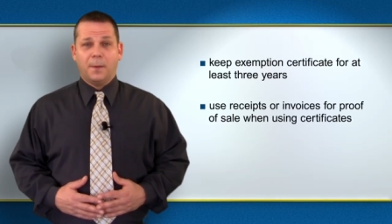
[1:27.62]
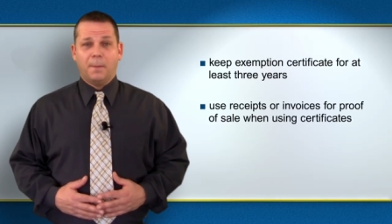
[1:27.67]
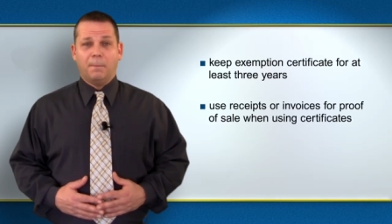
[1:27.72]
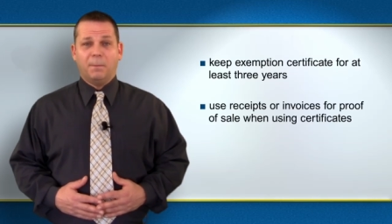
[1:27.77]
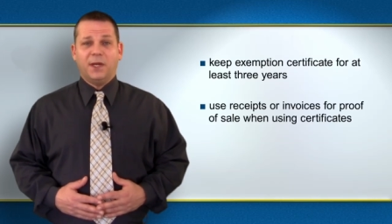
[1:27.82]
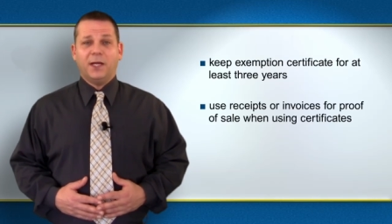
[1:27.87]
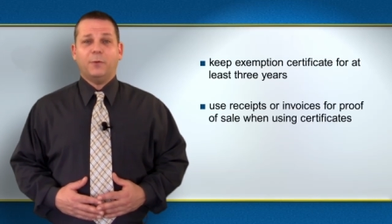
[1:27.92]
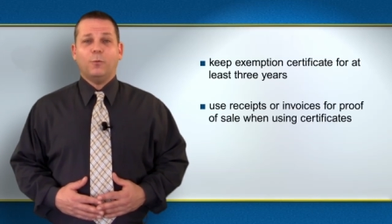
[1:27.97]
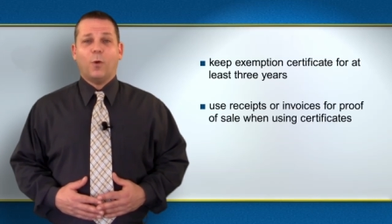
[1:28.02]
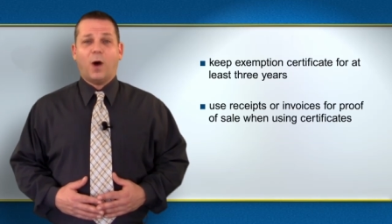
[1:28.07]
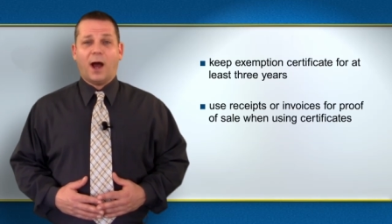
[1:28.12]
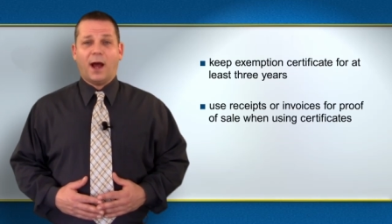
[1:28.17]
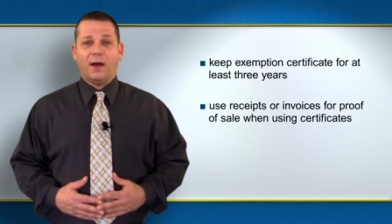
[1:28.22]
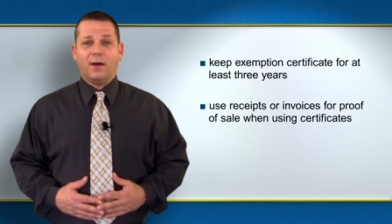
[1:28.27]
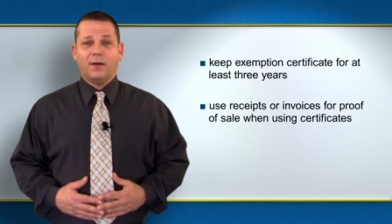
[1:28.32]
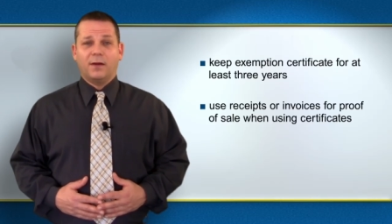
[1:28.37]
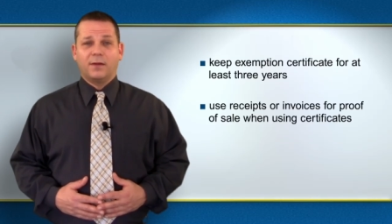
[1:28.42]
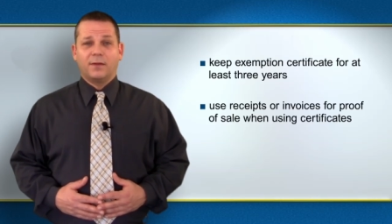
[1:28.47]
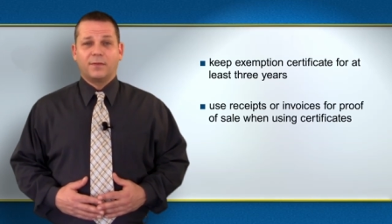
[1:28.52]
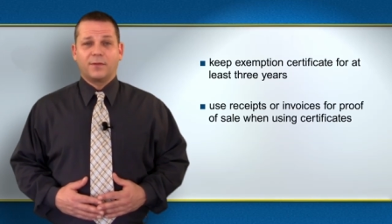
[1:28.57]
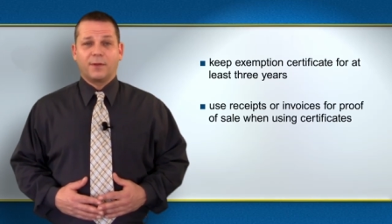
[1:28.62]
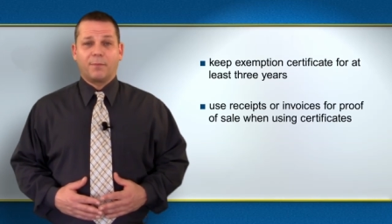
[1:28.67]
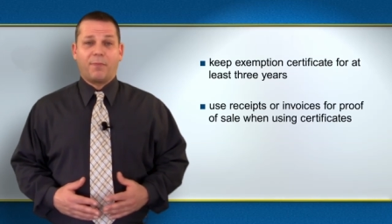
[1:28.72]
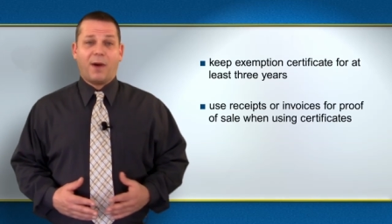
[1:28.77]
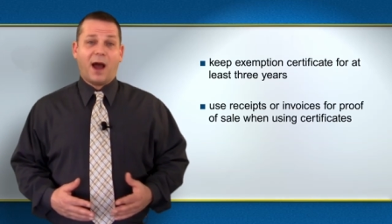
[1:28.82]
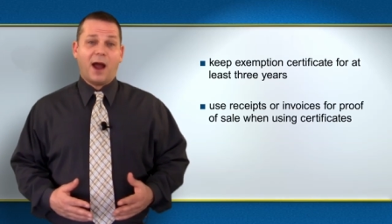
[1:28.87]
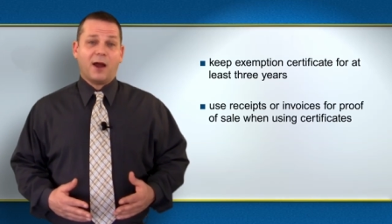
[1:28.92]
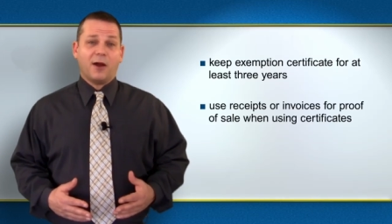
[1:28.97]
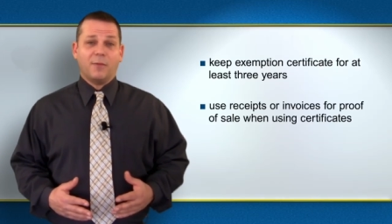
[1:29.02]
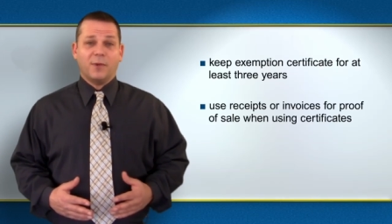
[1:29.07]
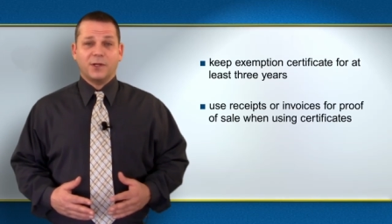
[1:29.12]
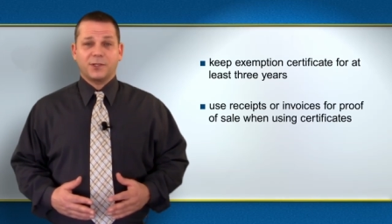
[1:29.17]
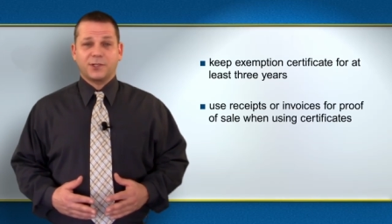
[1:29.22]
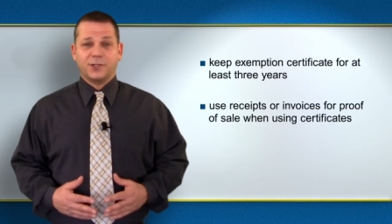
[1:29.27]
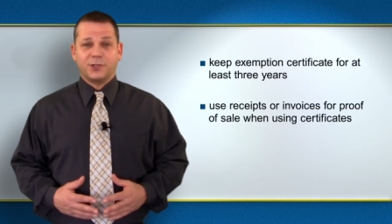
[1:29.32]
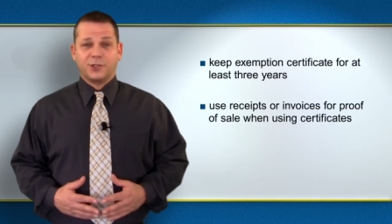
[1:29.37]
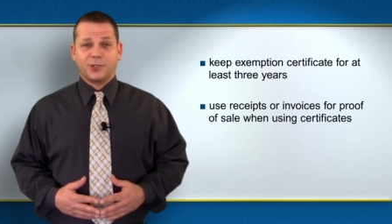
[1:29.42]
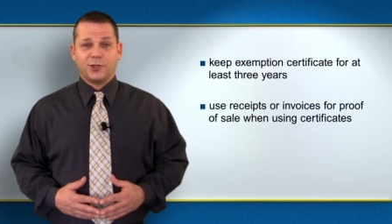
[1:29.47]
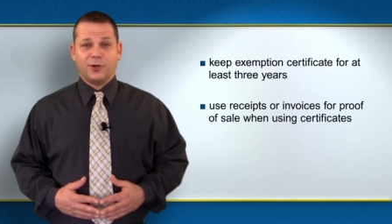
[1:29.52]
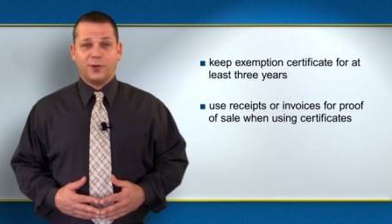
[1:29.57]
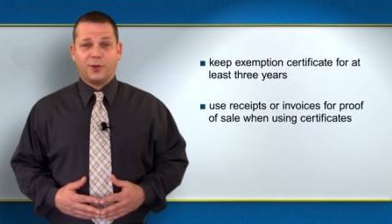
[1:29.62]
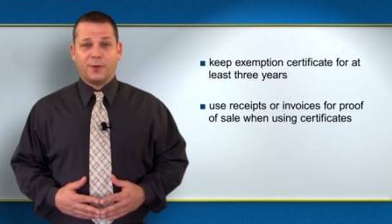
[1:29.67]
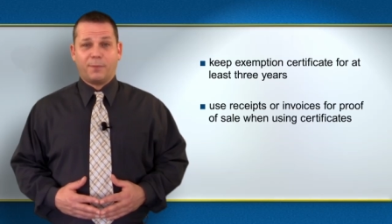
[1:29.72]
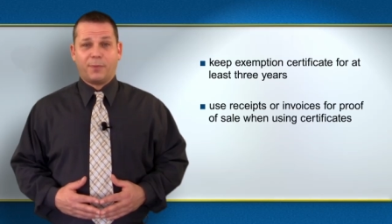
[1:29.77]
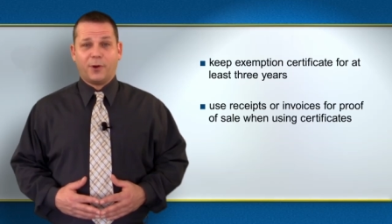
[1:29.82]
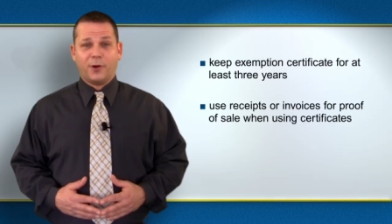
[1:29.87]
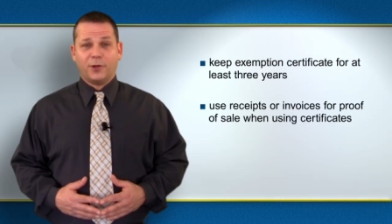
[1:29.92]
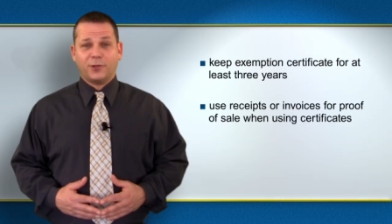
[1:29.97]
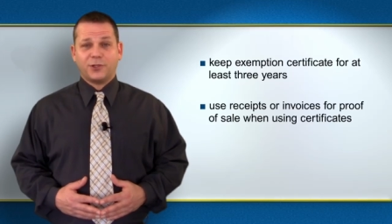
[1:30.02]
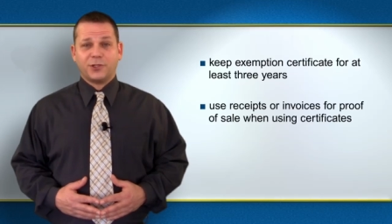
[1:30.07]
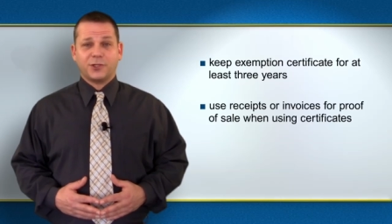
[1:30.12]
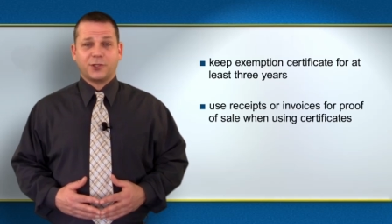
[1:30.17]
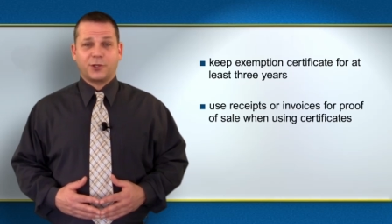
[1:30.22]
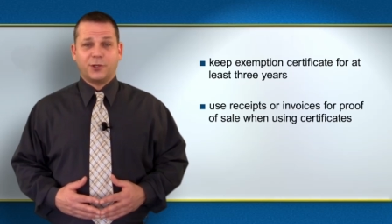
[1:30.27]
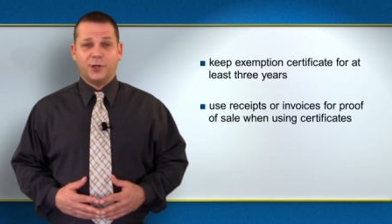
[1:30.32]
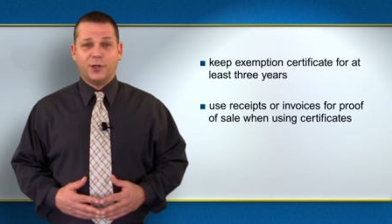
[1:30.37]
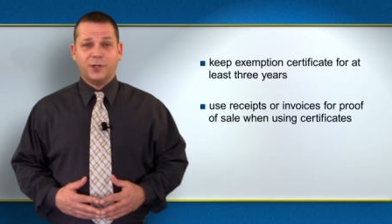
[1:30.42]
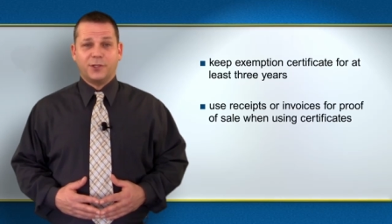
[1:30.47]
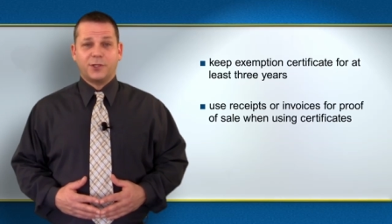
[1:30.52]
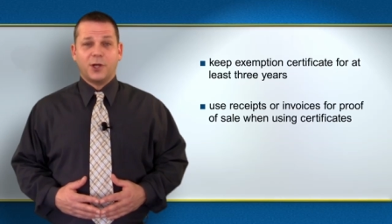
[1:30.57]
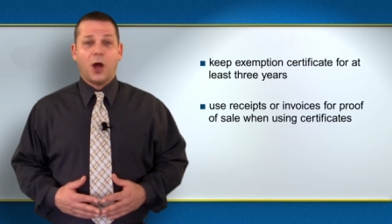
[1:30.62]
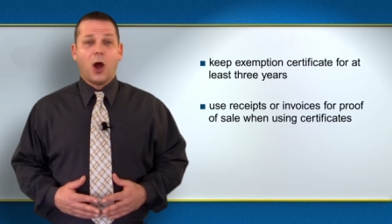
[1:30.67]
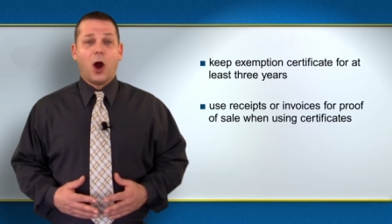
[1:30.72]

Meanwhile, the buyer must ensure the purchased goods